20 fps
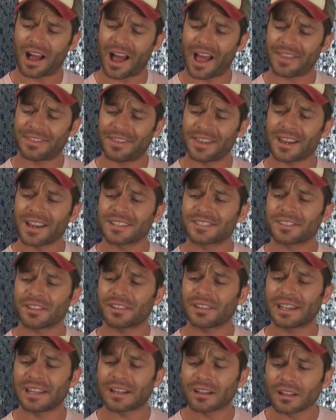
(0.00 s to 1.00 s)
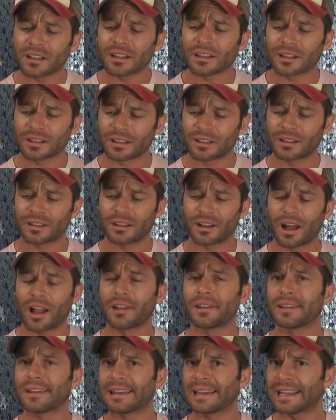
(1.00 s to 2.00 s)
I think it's a little
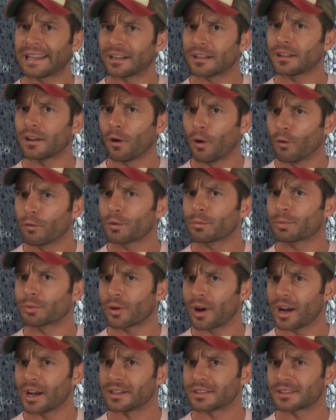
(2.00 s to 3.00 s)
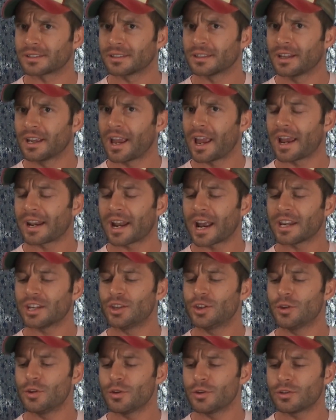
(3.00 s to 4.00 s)
overpriced. And I
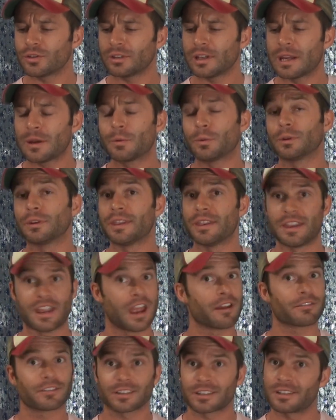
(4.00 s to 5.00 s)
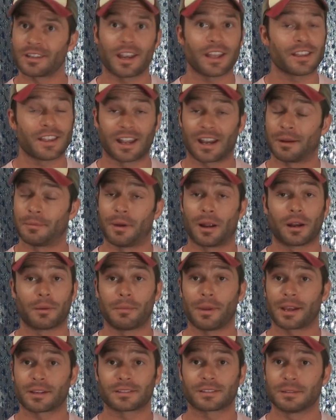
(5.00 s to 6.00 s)
usually will never say that about a
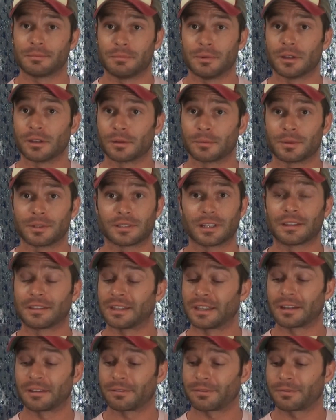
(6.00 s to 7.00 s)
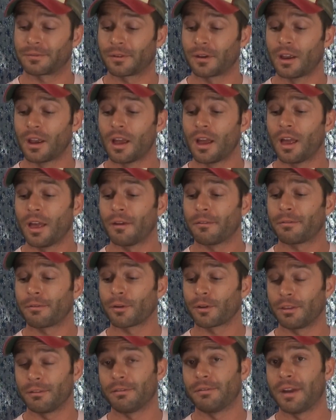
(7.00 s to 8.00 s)
Mexican beer because I think
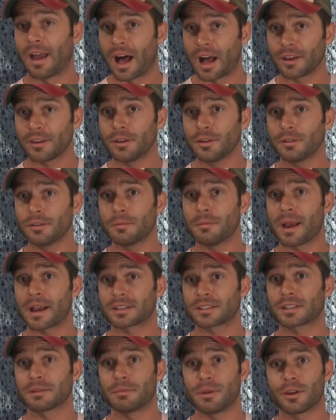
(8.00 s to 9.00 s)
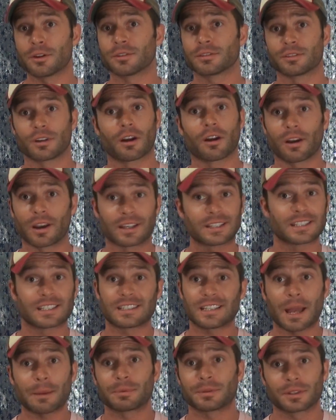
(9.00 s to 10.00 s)
for the value, the Mexican beers are
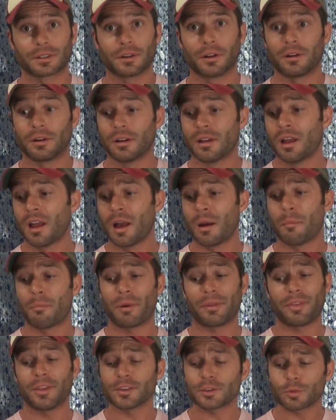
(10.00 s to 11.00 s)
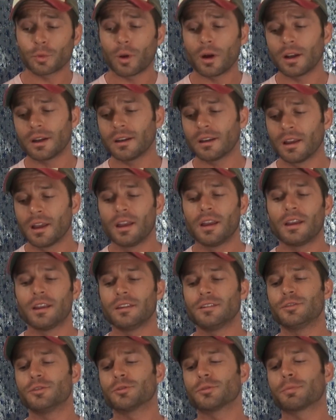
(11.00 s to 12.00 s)
exceptional. But this one,
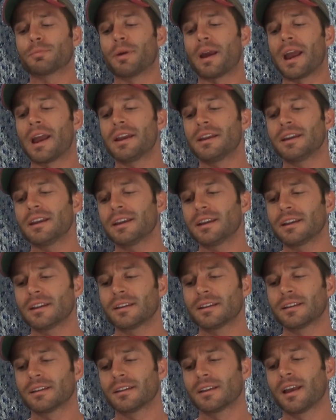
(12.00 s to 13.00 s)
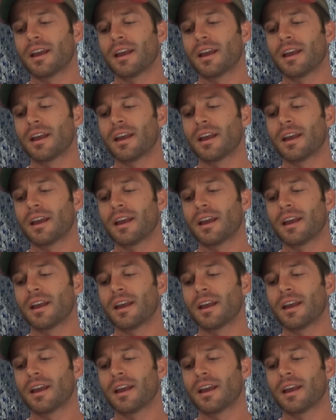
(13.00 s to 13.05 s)
you're paying